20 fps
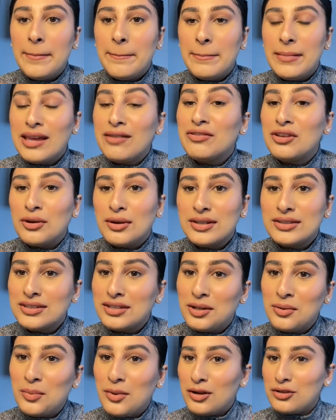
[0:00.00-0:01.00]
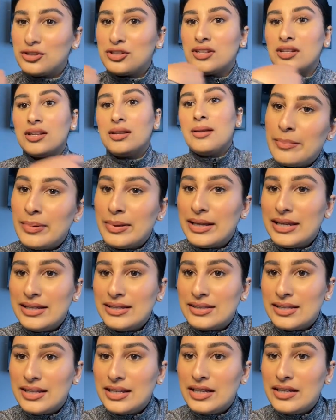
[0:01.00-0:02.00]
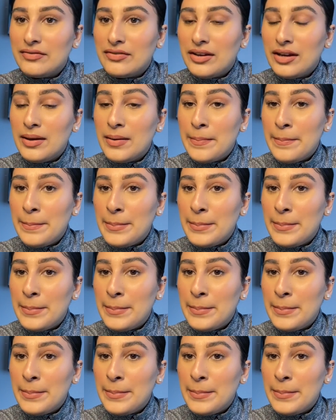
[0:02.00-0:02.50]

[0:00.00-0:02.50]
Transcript: If you're still watching, please leave a